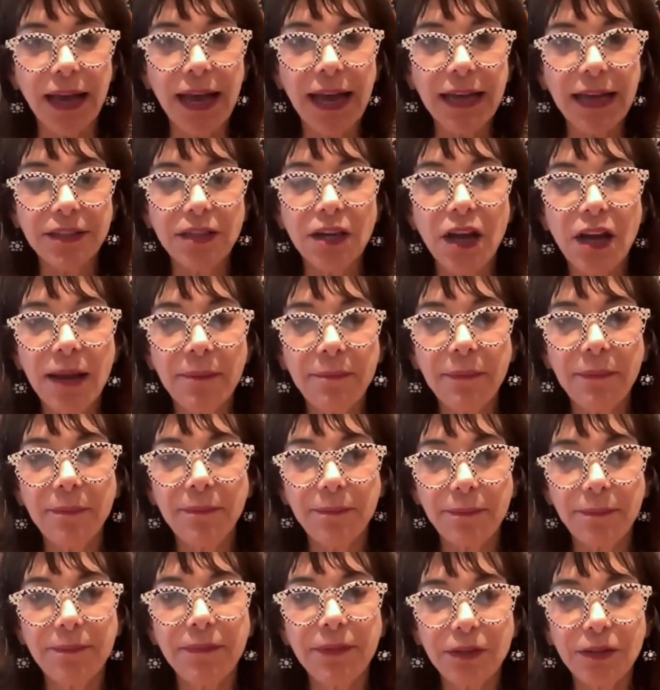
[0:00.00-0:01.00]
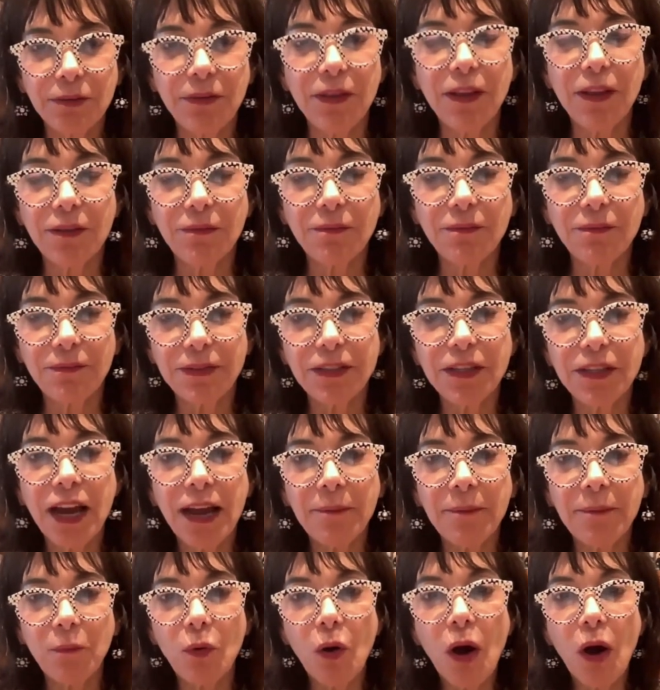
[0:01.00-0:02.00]
at time the
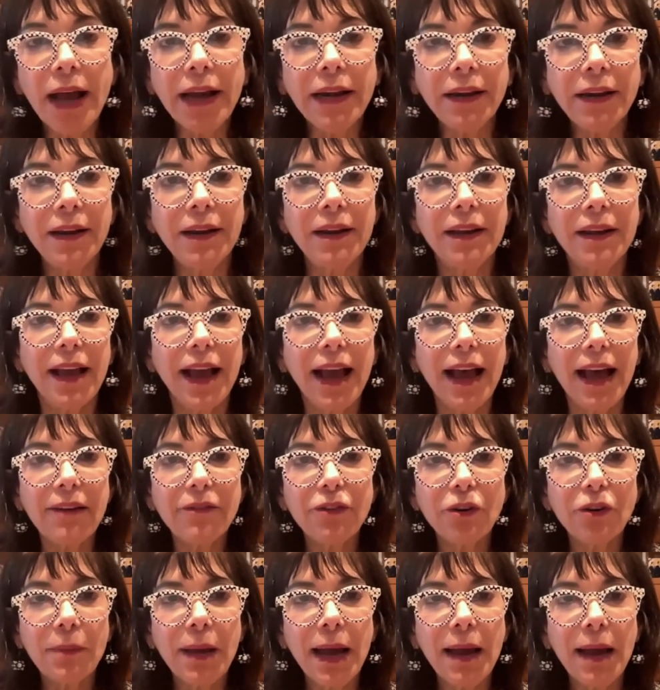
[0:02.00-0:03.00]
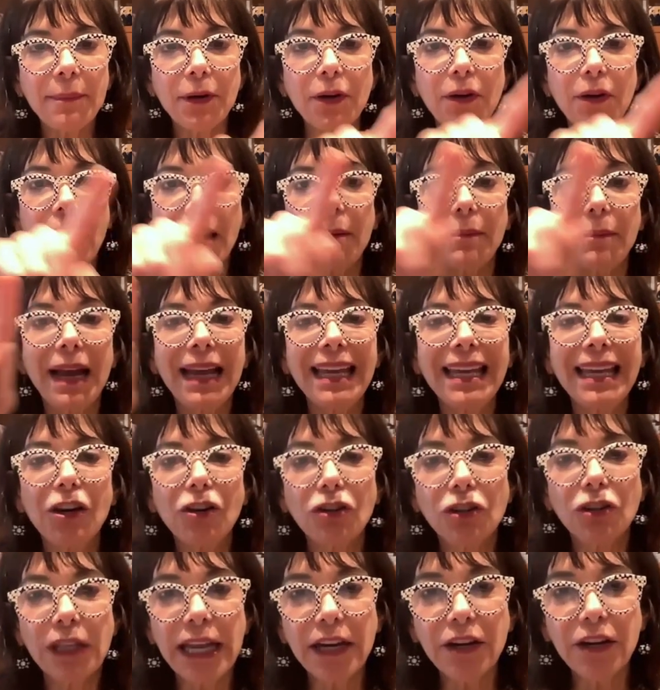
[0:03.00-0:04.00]
time one, have your mammogram. A
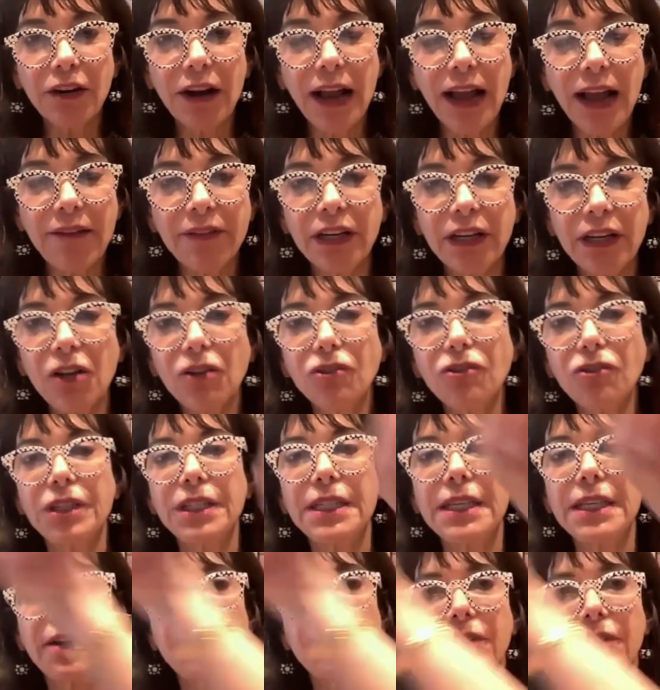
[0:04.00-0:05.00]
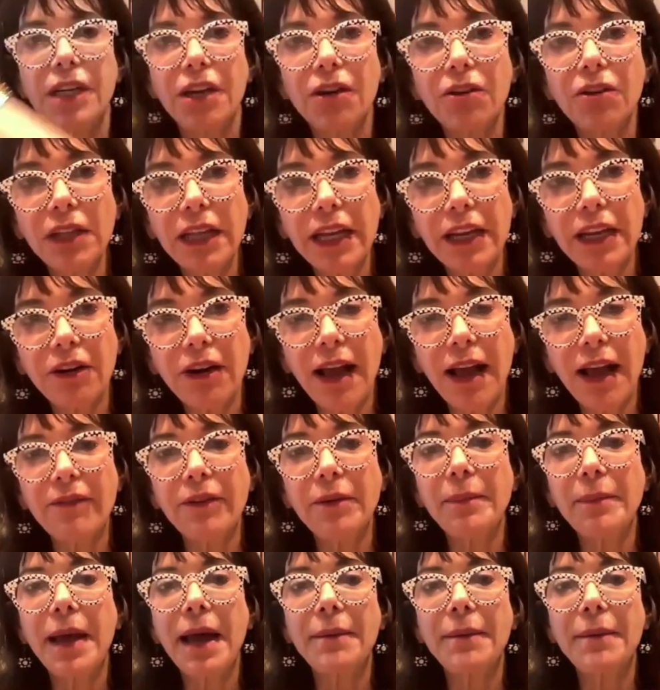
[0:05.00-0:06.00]
year later, have an ultrasound. A year later, have
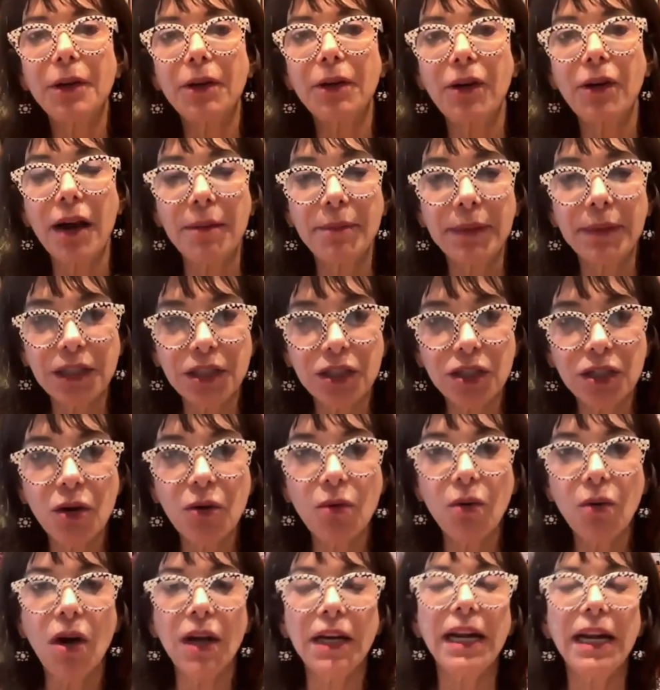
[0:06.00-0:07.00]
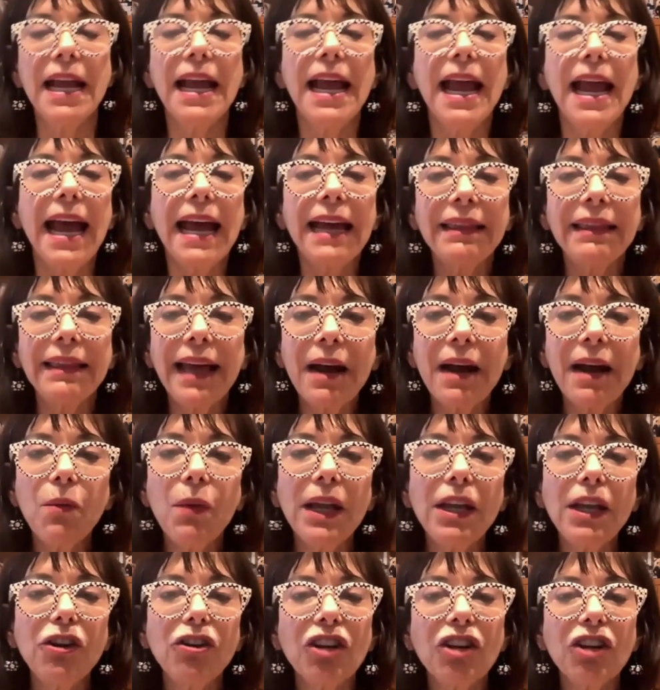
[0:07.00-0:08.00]
a mammogram, and so on. And that
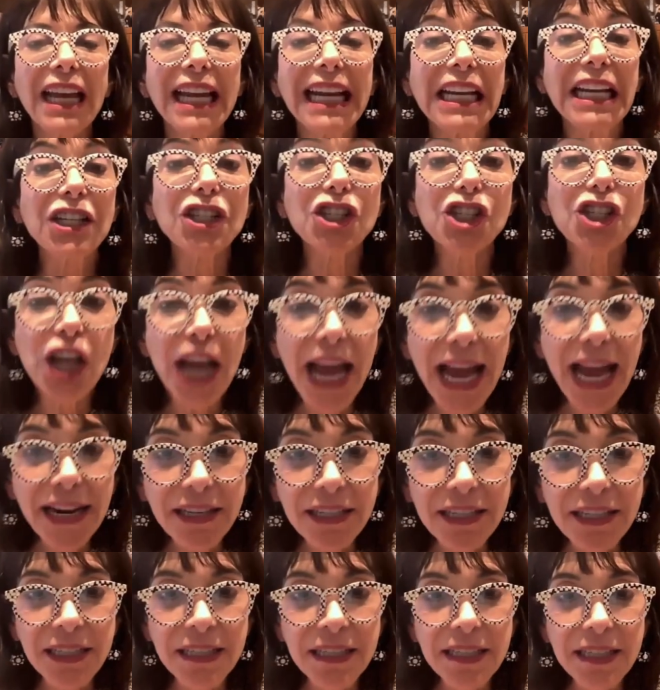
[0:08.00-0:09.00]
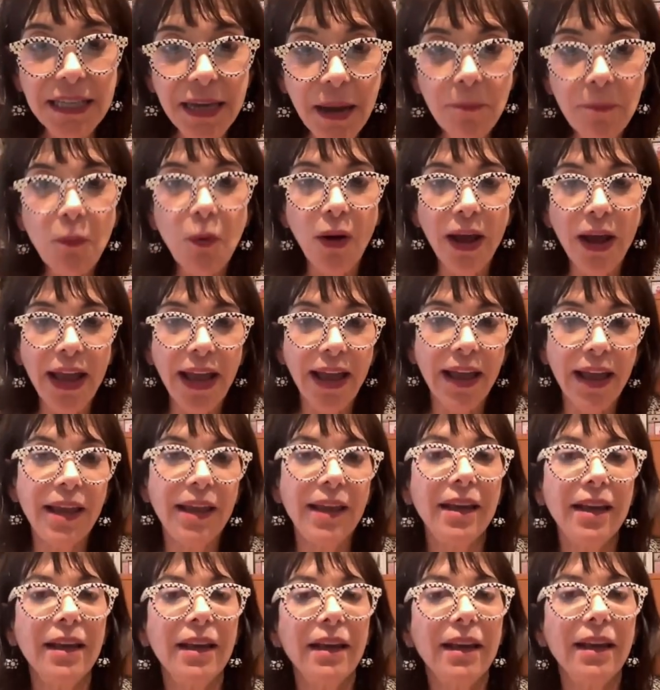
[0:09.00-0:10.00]
way, you're getting checked in some
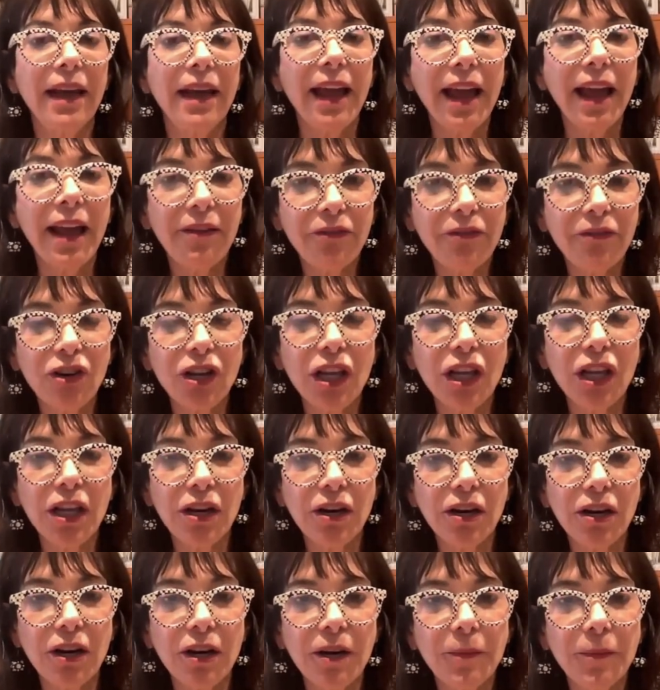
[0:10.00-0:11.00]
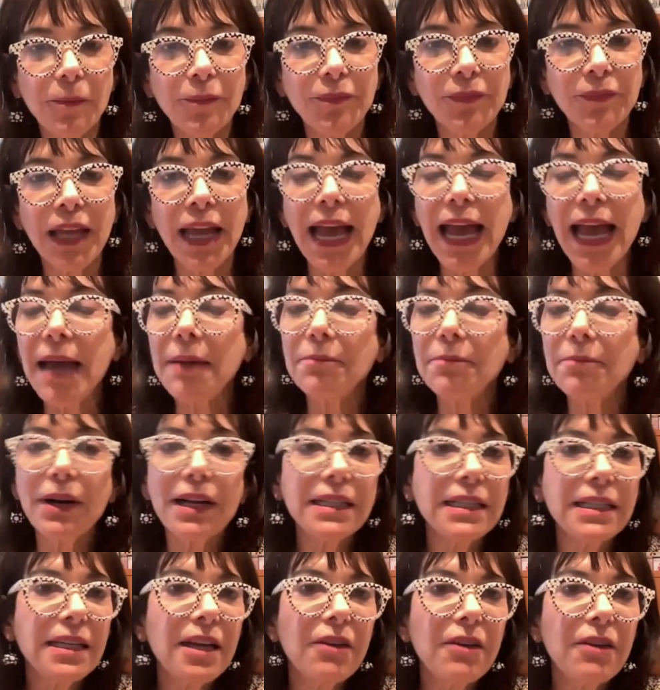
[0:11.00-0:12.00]
way every year. And
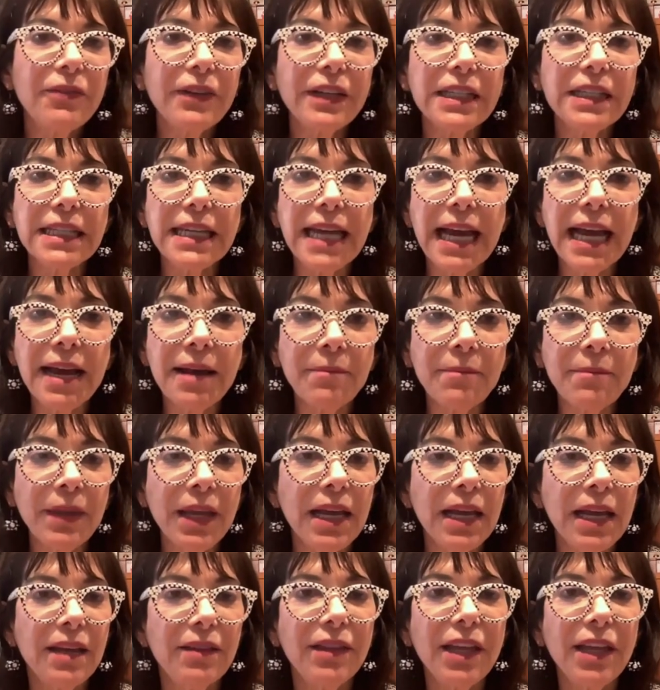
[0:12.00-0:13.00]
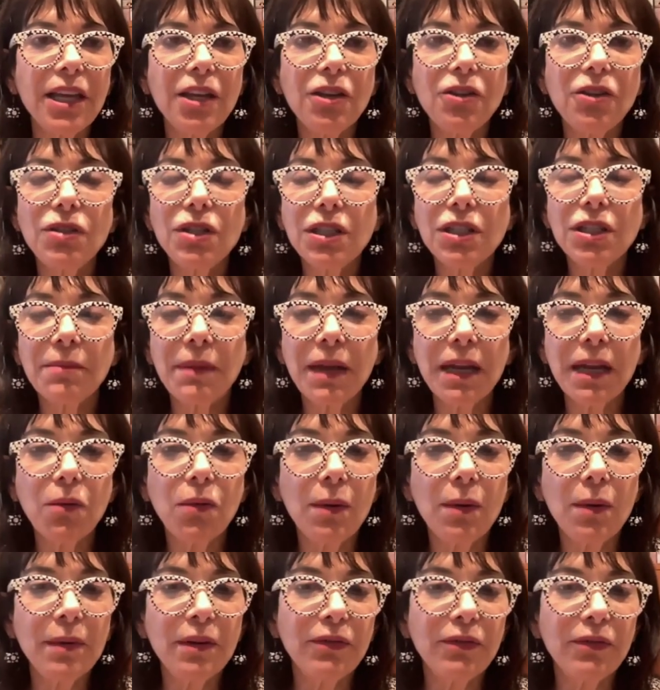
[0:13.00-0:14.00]
breast self exam, they used to make
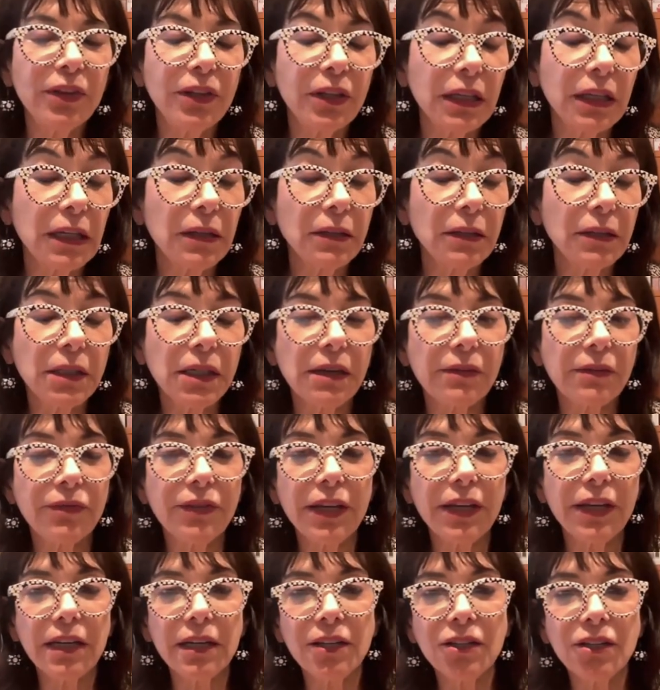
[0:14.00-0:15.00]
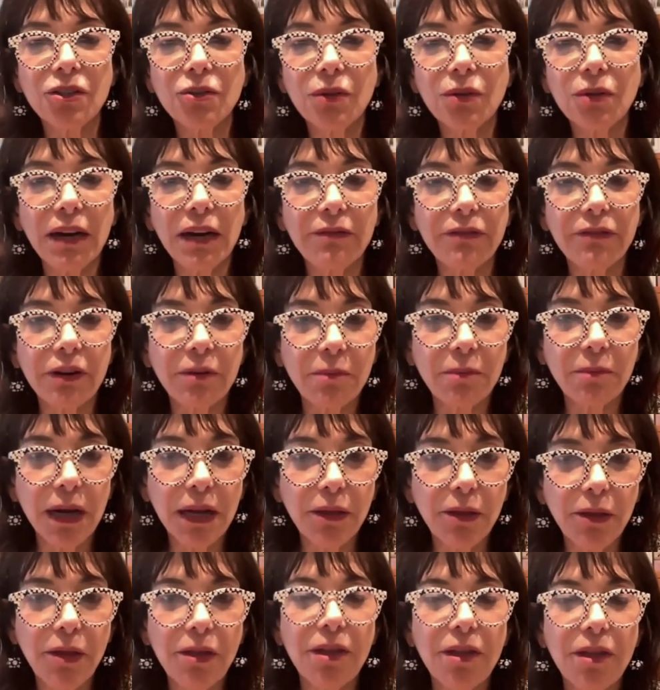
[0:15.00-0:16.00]
women feel guilty if they didn't do it every
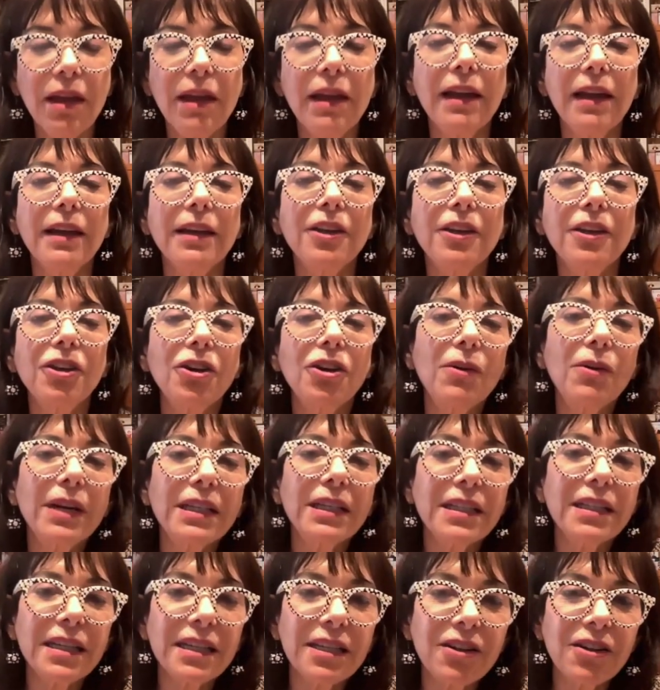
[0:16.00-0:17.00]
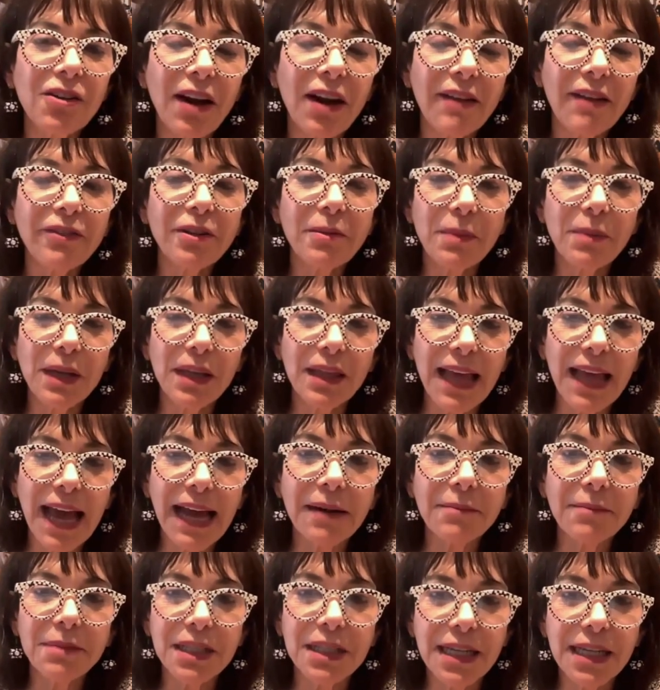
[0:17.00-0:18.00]
month. You know, it does, you don't have to be
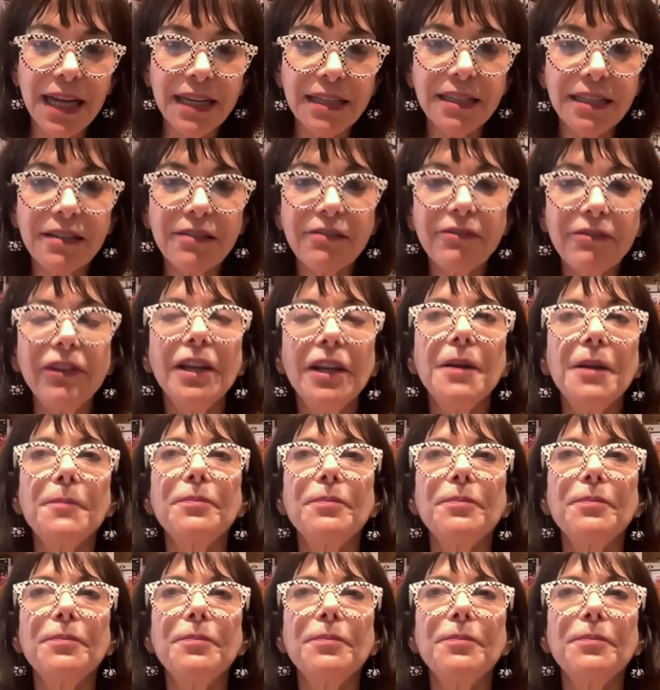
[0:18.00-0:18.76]
that obsessive,